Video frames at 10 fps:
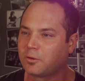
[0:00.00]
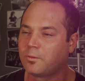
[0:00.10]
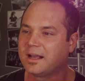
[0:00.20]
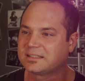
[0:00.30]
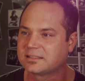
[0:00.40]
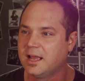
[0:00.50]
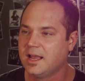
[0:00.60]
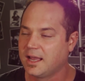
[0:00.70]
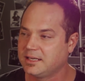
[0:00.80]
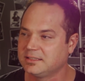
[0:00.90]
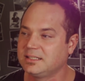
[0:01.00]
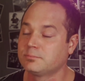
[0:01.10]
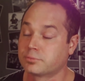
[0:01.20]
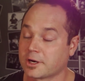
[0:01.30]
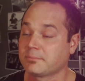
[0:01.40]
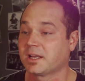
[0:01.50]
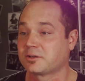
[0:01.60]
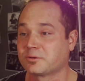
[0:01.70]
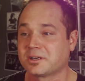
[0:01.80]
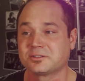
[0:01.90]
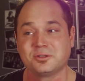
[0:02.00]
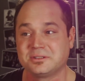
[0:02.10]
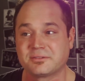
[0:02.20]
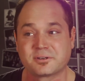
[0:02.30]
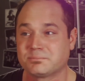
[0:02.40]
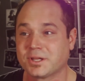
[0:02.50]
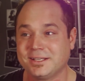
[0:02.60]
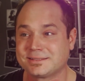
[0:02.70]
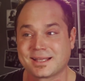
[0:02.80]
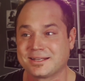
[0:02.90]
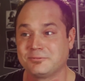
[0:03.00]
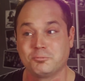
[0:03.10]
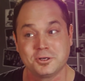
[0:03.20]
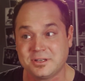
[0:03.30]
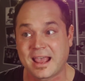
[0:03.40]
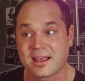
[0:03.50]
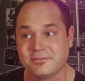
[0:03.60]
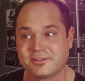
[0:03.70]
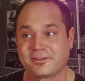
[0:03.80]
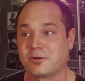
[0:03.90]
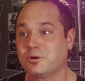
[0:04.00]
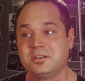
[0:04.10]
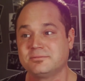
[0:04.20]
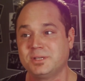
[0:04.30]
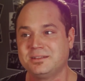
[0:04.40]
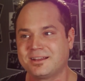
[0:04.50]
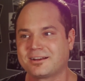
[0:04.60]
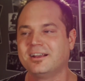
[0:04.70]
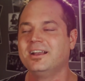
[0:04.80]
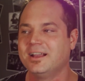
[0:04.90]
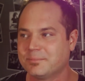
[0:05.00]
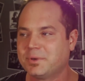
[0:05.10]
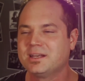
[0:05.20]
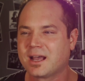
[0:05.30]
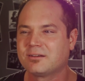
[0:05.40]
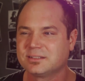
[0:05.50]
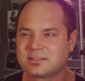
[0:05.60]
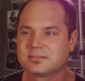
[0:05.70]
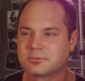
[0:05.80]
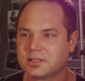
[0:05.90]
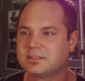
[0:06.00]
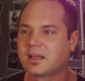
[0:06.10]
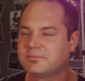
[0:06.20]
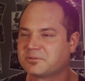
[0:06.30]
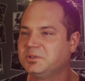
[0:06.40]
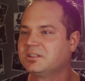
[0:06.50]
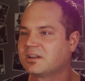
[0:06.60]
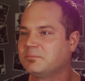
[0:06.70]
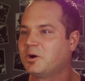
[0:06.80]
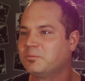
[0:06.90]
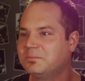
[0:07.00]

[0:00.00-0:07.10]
out west, and it did bring my career to a different place that it wouldn't have if I wouldn't have been there. But now it's really time for me to come home.